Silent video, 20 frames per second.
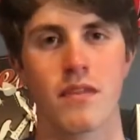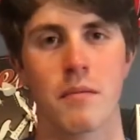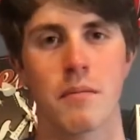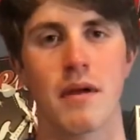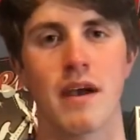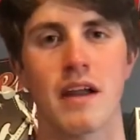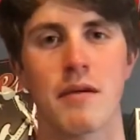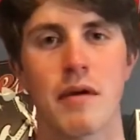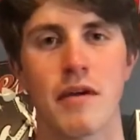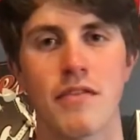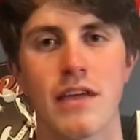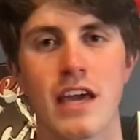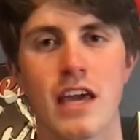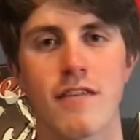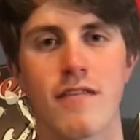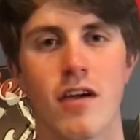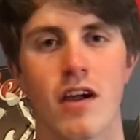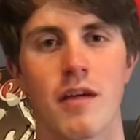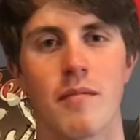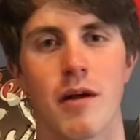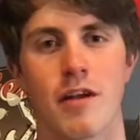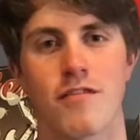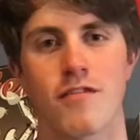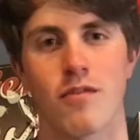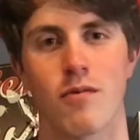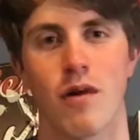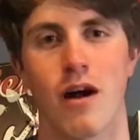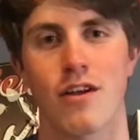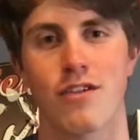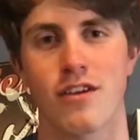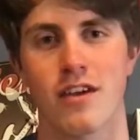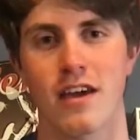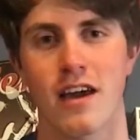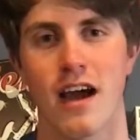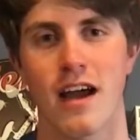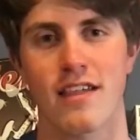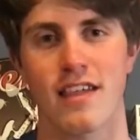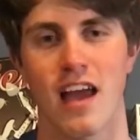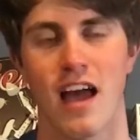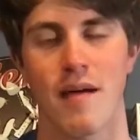But anyway, thank you very much for watching,
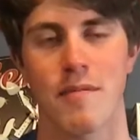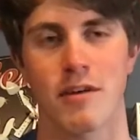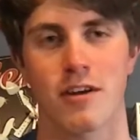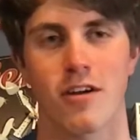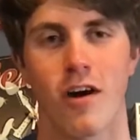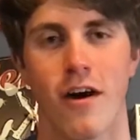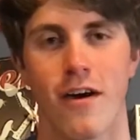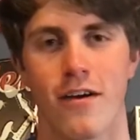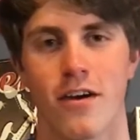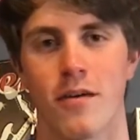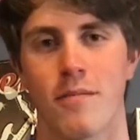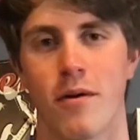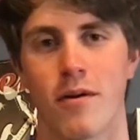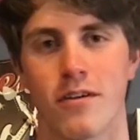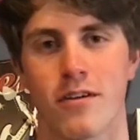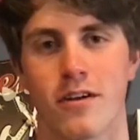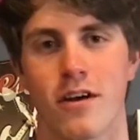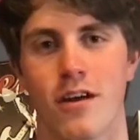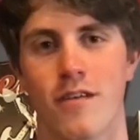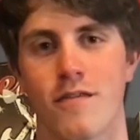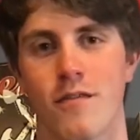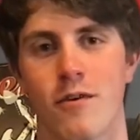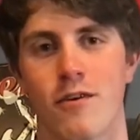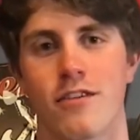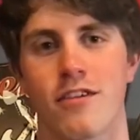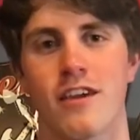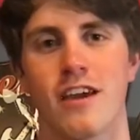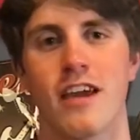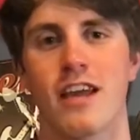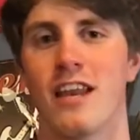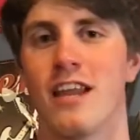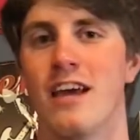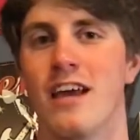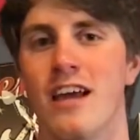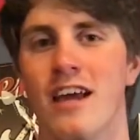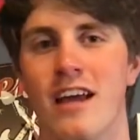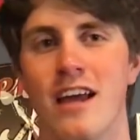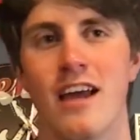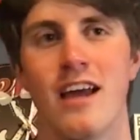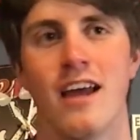guys. I've been Connor, PokeCon14,
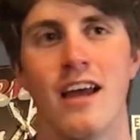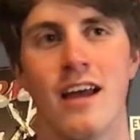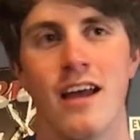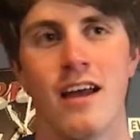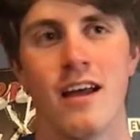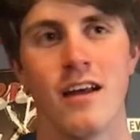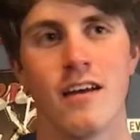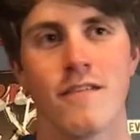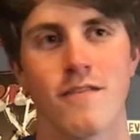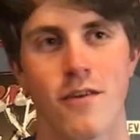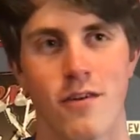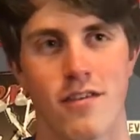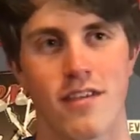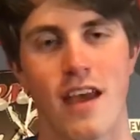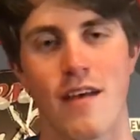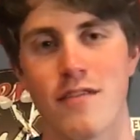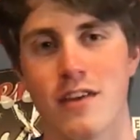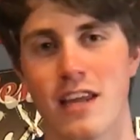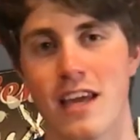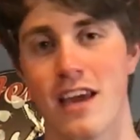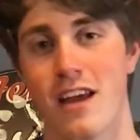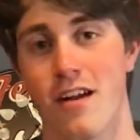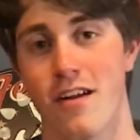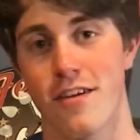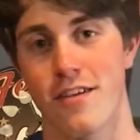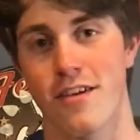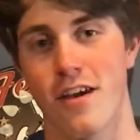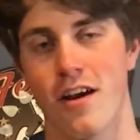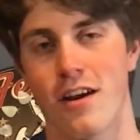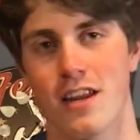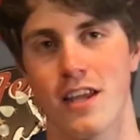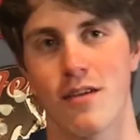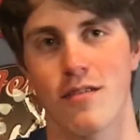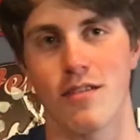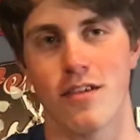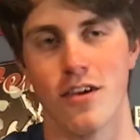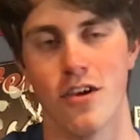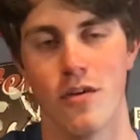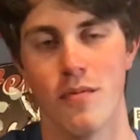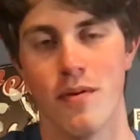for 7 years on
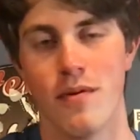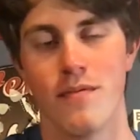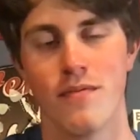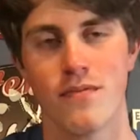YouTube.